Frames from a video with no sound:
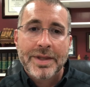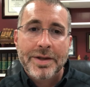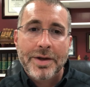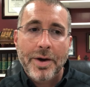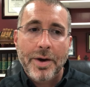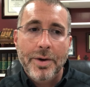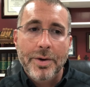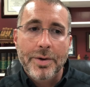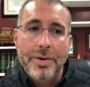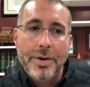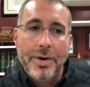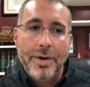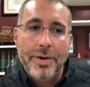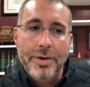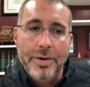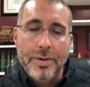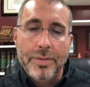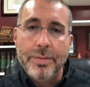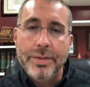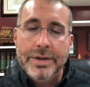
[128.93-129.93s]
our, our
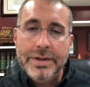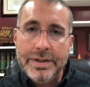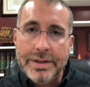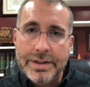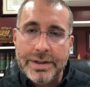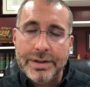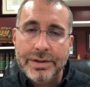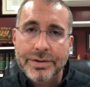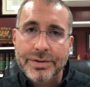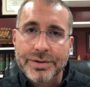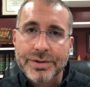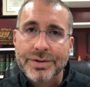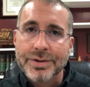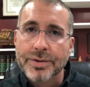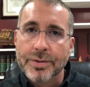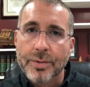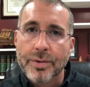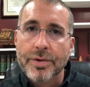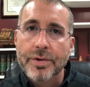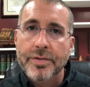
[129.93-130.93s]
obedience to the
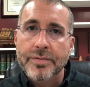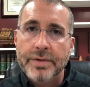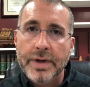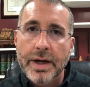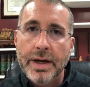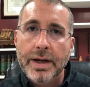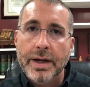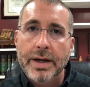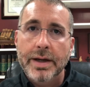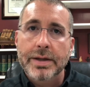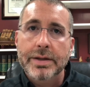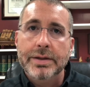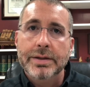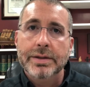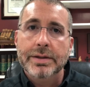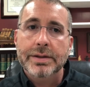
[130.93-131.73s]
Word of God